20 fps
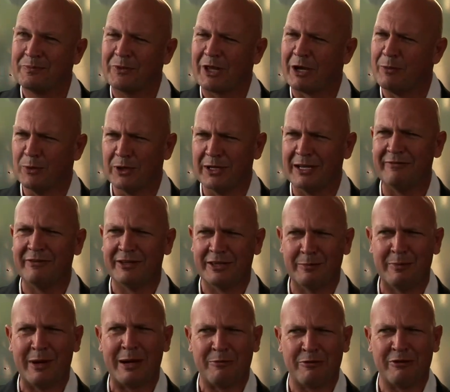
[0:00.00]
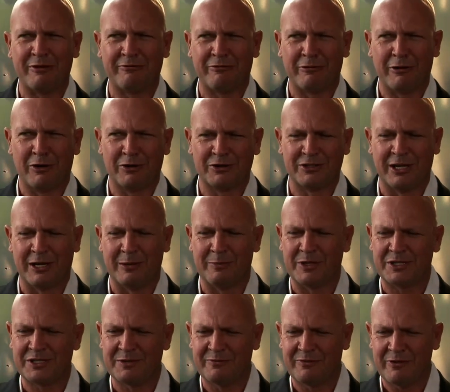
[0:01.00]
and will live in the memory for a long time,
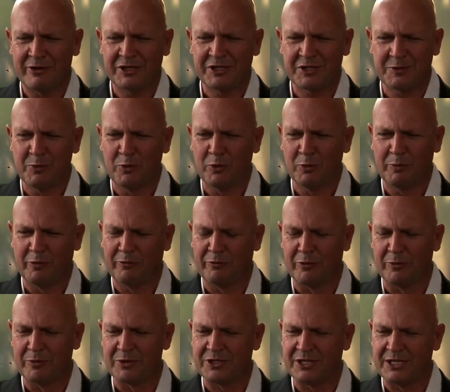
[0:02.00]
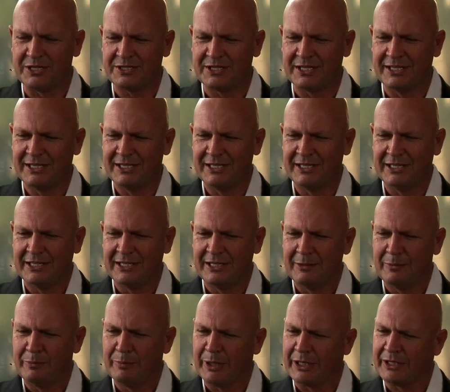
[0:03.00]
but some very small performances
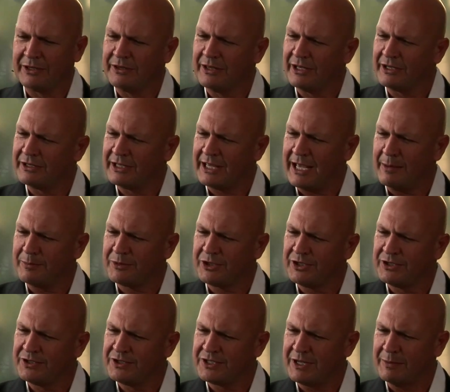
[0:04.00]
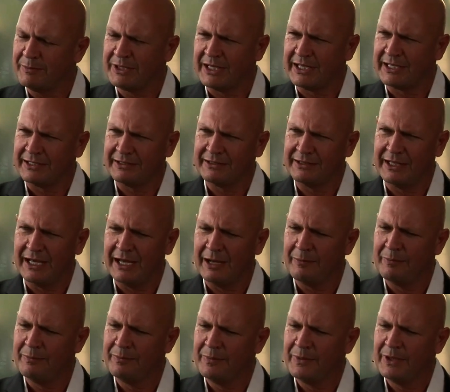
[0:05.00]
that captured something.
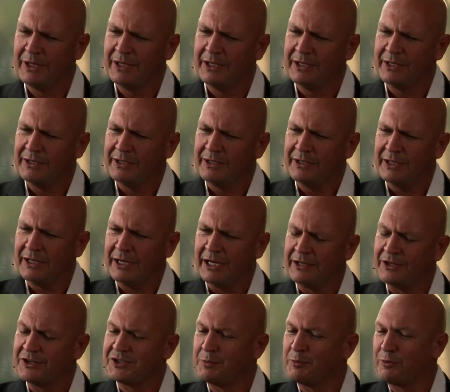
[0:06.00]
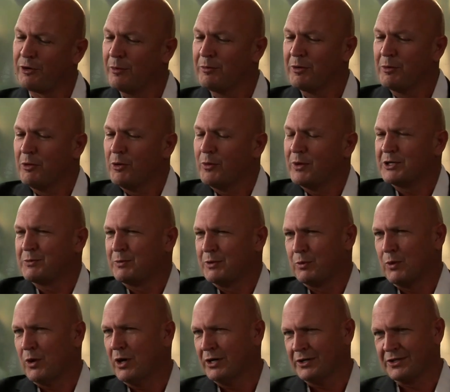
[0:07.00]
And there's a problem always with
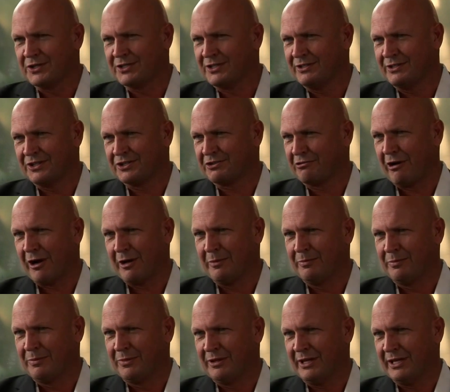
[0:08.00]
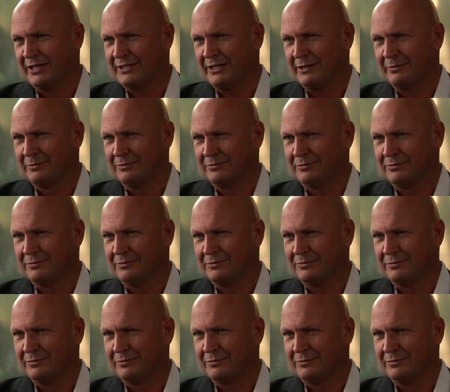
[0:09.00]
words to describe theatre.